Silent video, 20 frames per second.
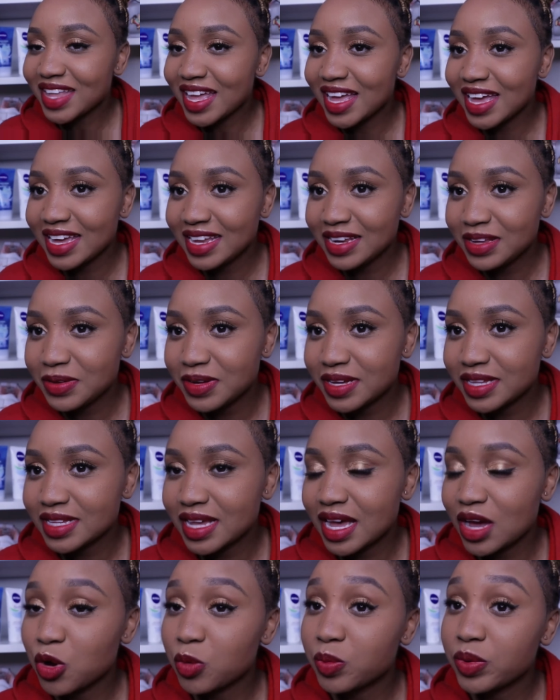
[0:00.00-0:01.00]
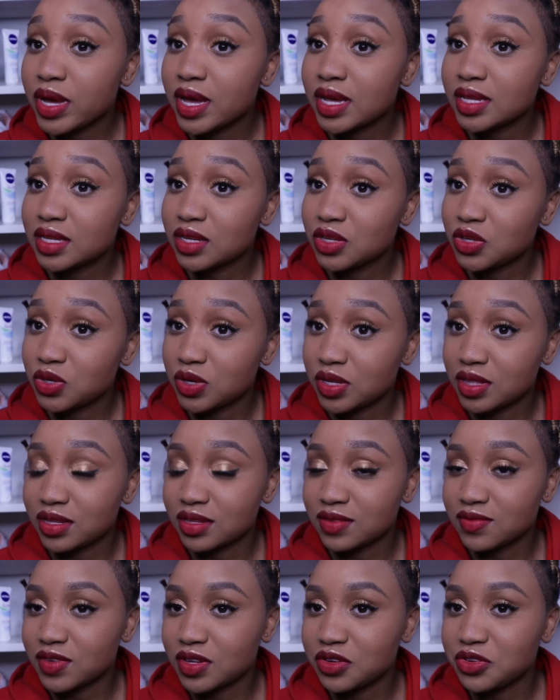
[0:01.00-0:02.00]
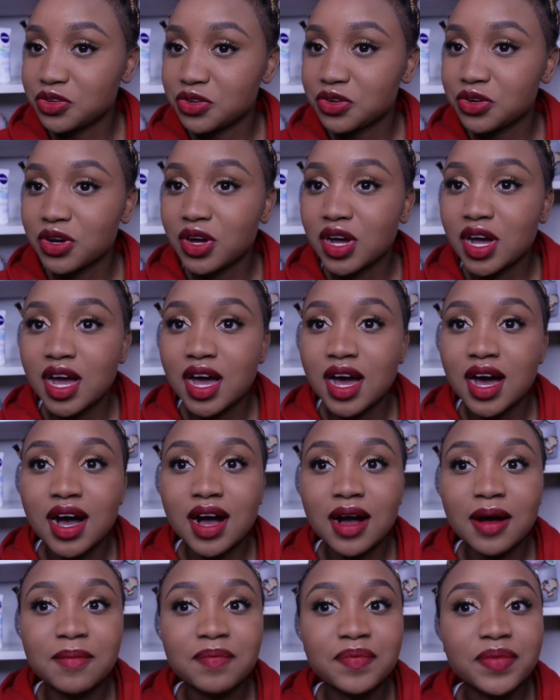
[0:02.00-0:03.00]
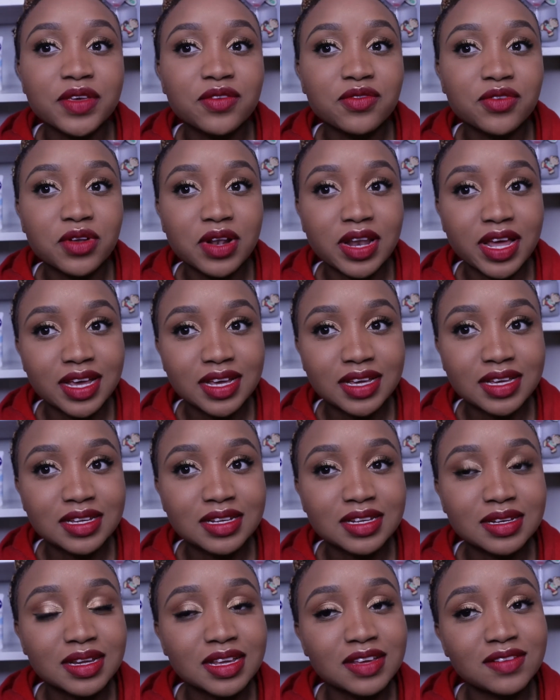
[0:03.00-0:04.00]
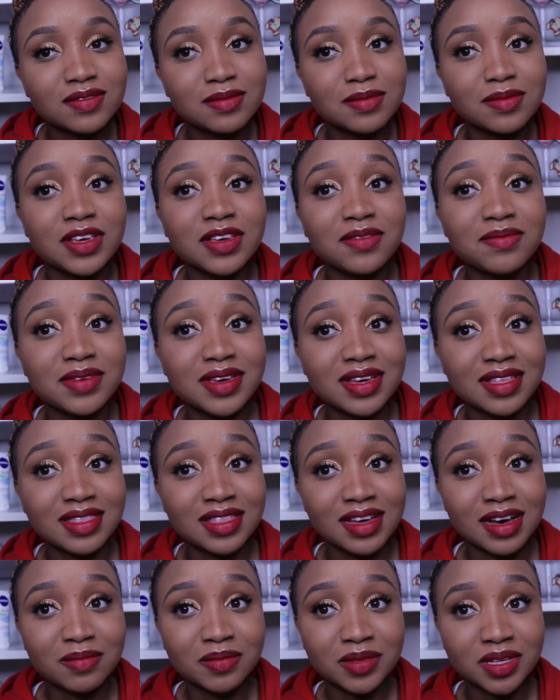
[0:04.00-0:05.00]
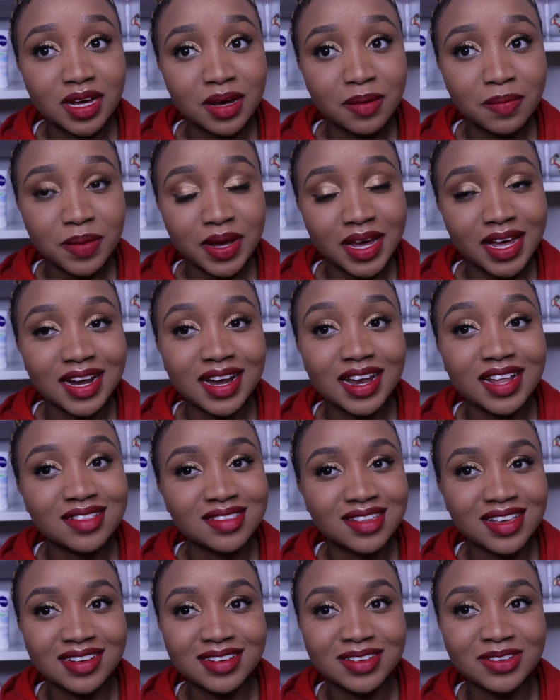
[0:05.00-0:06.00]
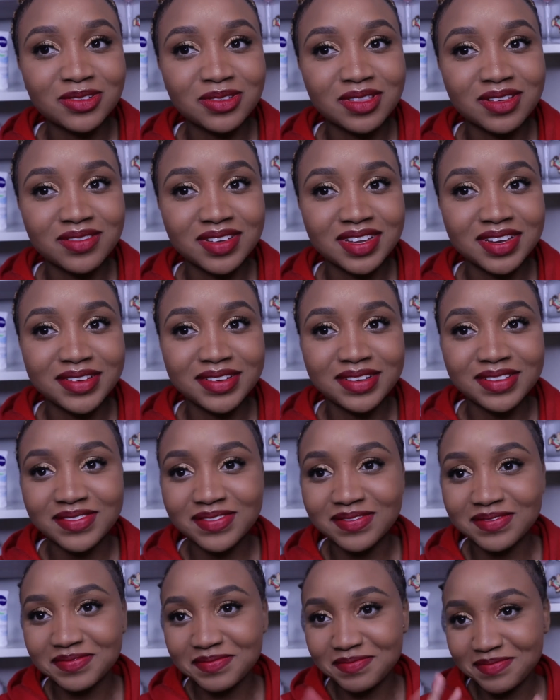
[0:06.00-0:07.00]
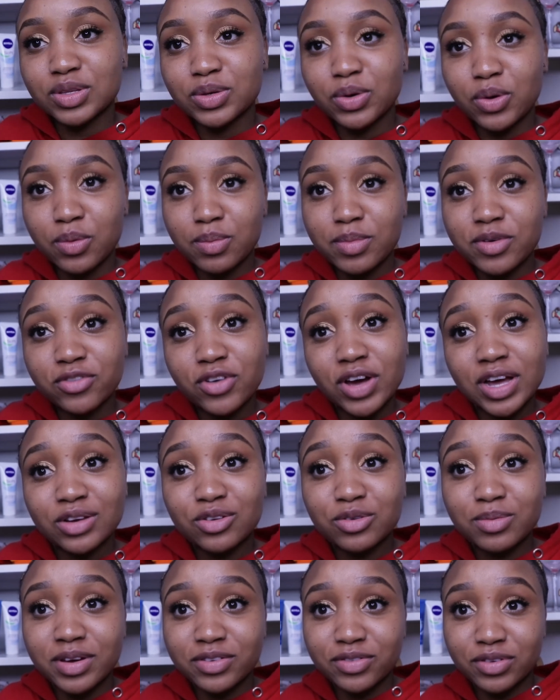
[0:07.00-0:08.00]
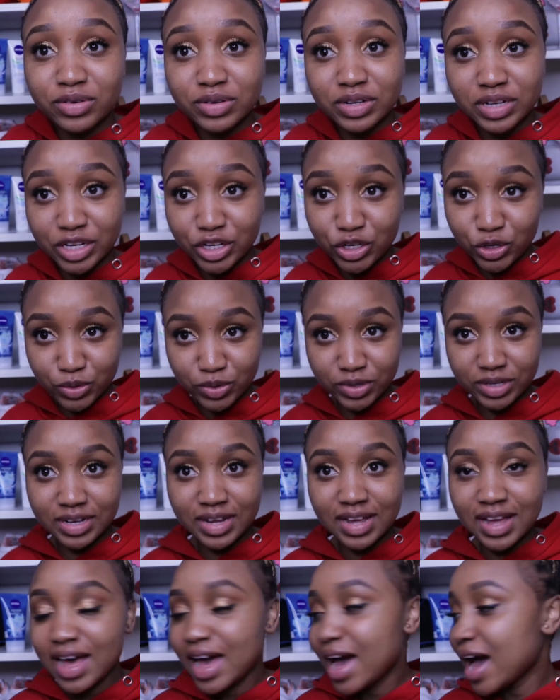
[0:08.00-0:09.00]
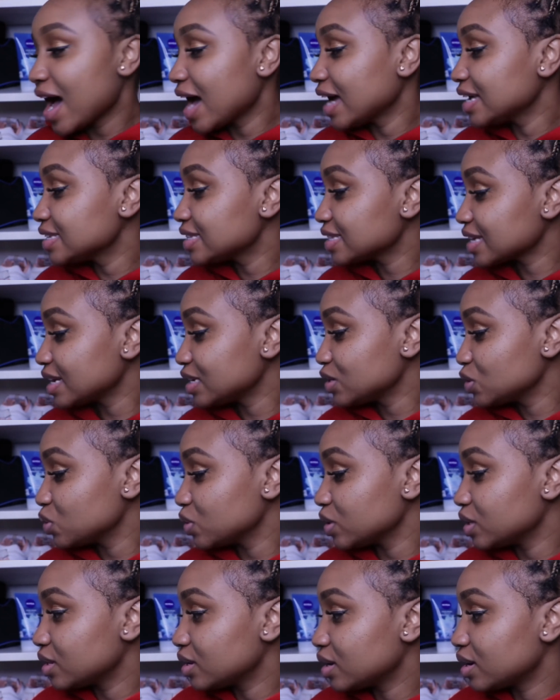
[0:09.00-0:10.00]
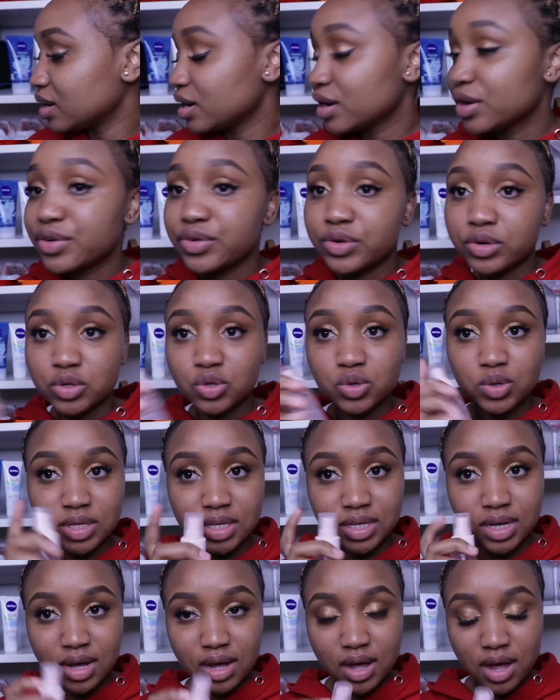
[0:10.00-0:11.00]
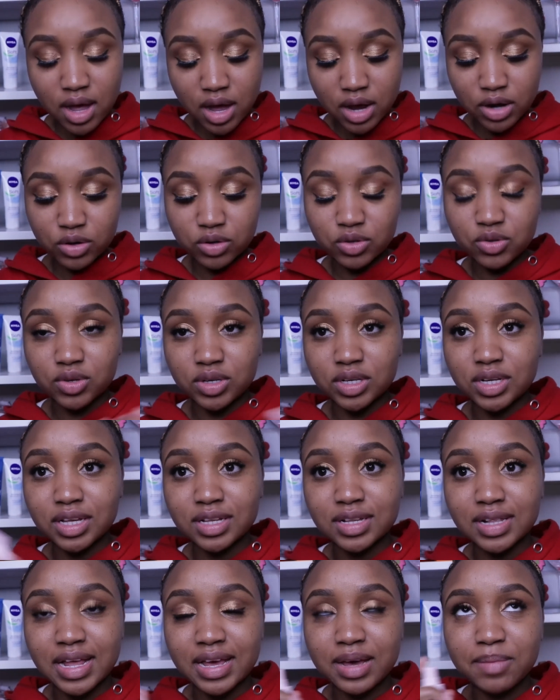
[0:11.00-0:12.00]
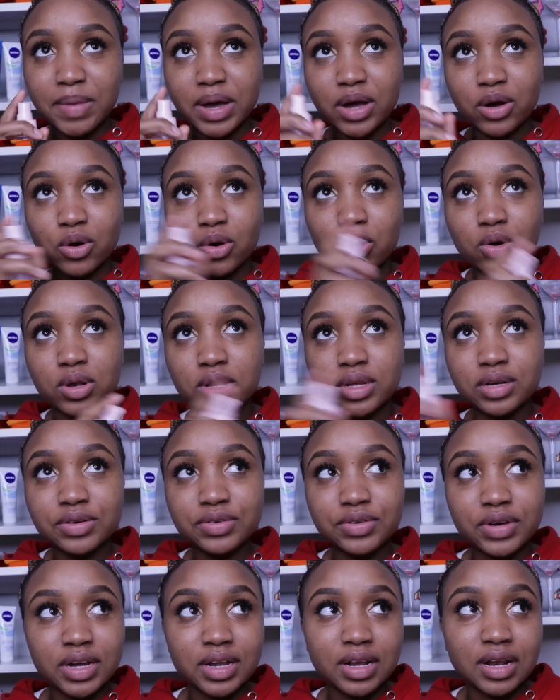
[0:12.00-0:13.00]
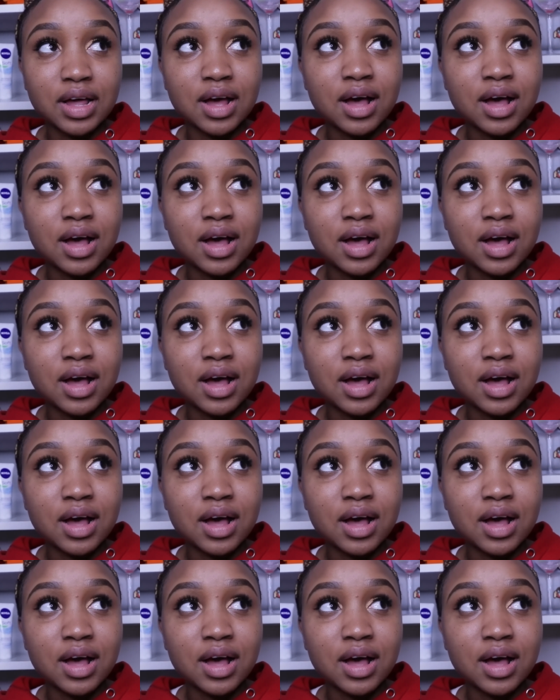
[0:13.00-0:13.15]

Anyways, I hope you guys enjoyed this video. If you like it, give me a thumbs up and let's get into the video. So before I do my foundation, I start with rose water. Rose water is like my holy grail